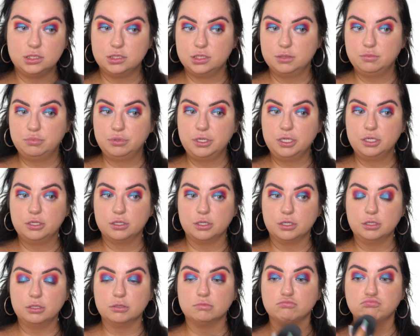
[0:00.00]
I did pretty
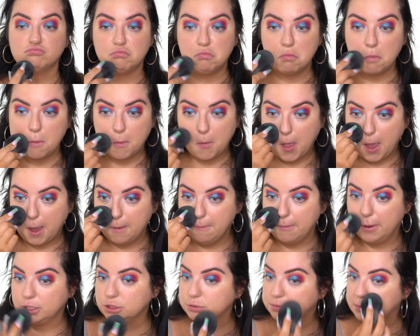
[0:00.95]
good. I
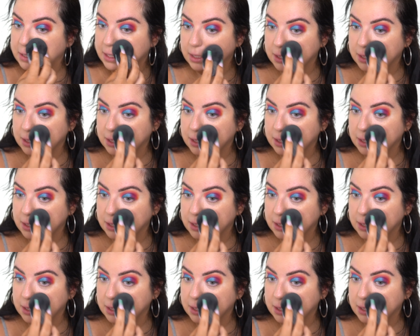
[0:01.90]
matched my